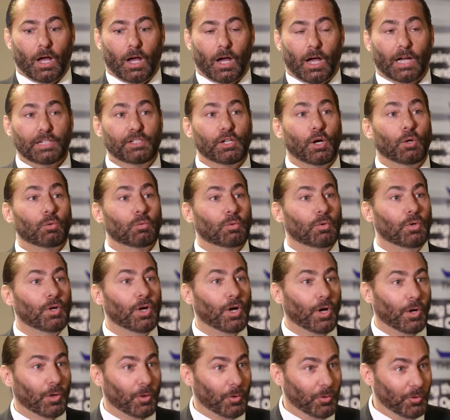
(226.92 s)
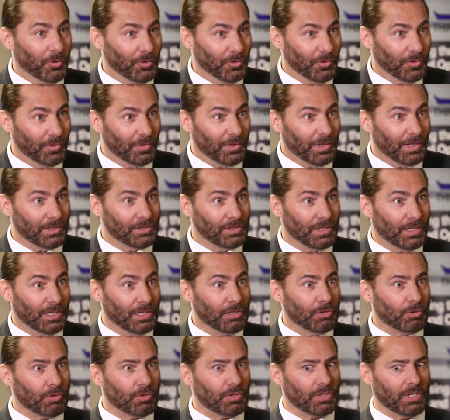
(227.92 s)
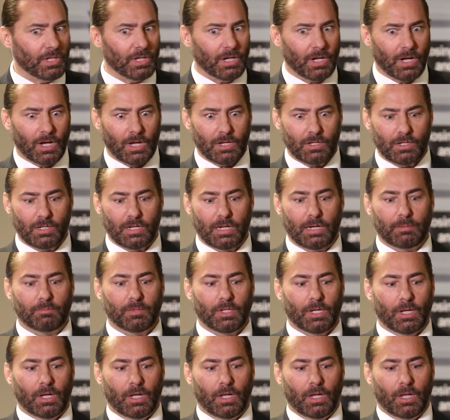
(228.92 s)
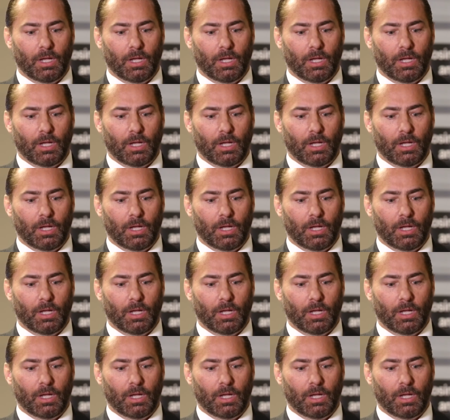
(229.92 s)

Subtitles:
I don't know. It's an interesting concept.